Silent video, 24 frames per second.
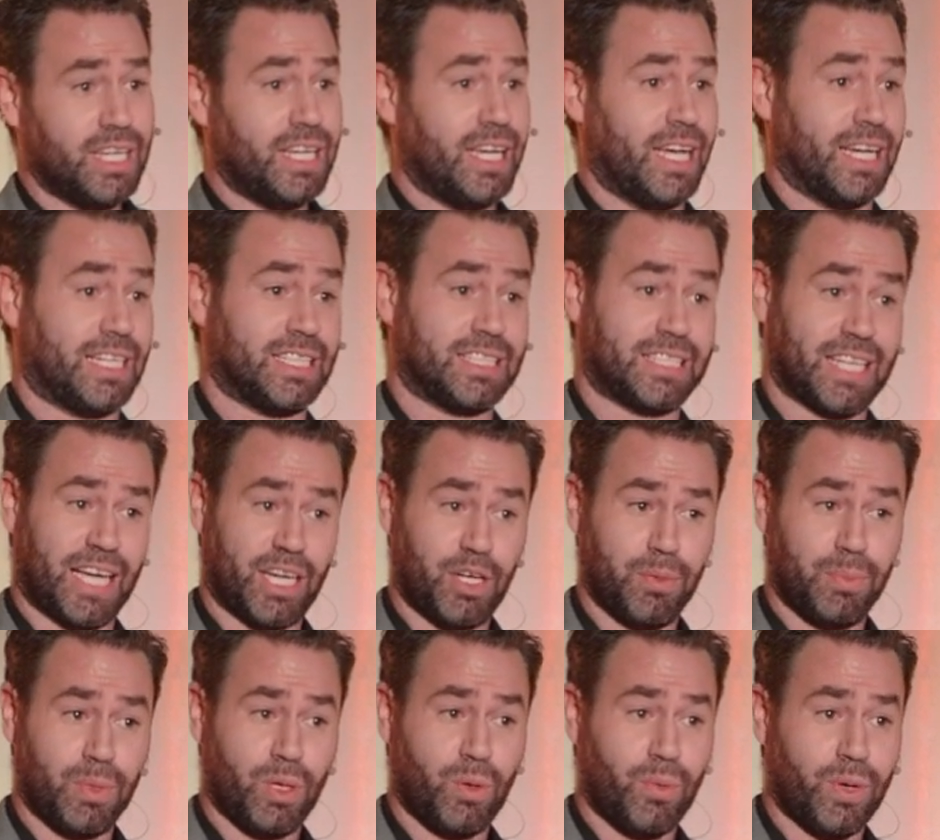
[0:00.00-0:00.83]

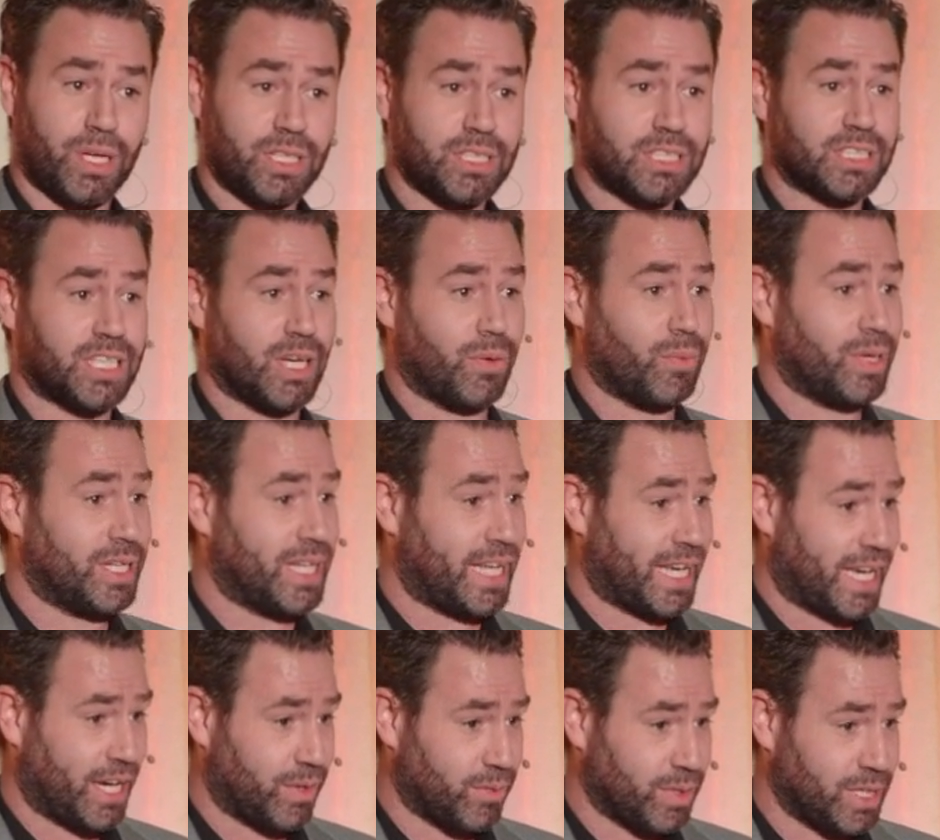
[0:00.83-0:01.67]
Excitable ones that when
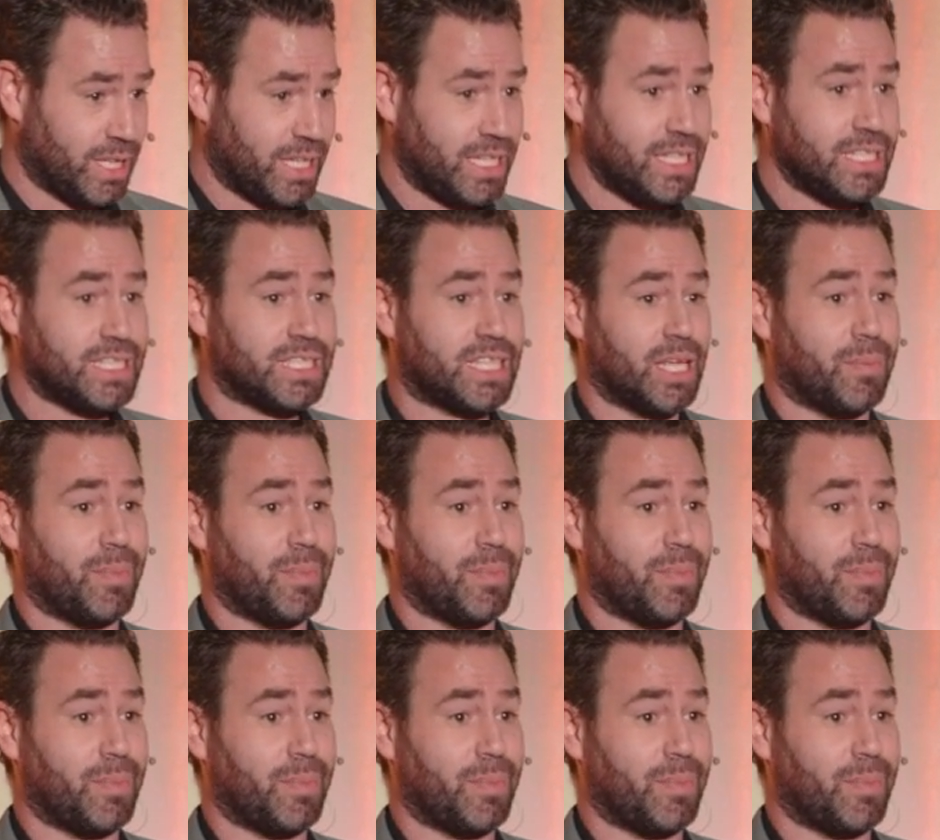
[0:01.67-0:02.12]
they get released,